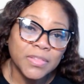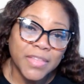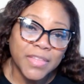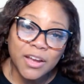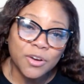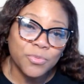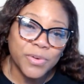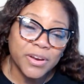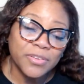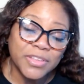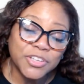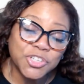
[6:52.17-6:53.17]
that
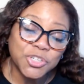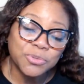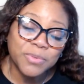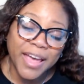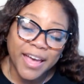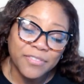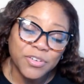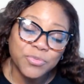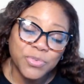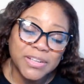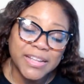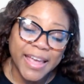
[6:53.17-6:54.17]
career that you haven't
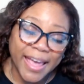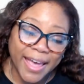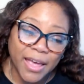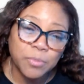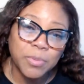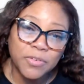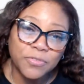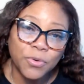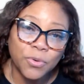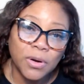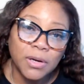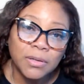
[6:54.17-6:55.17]
really had
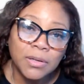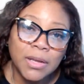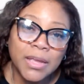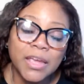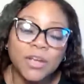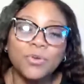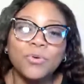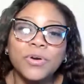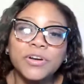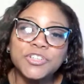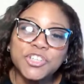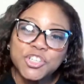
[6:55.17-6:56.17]
before in
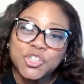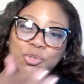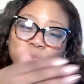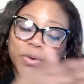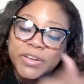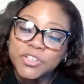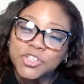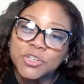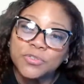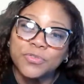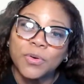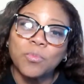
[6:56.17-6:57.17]
order to switch
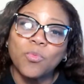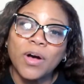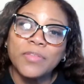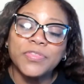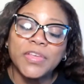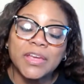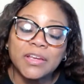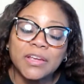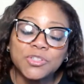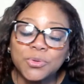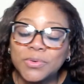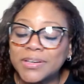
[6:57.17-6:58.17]
from one thing
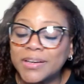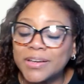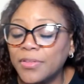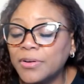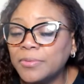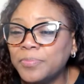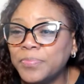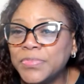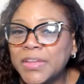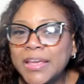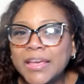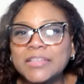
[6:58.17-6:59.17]
to another.
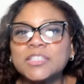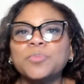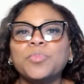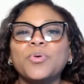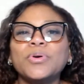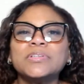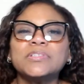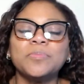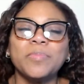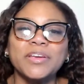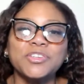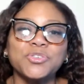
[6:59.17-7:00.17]
It's important to
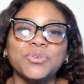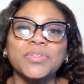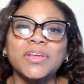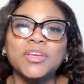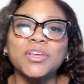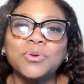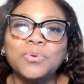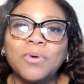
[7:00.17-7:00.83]
make sure that you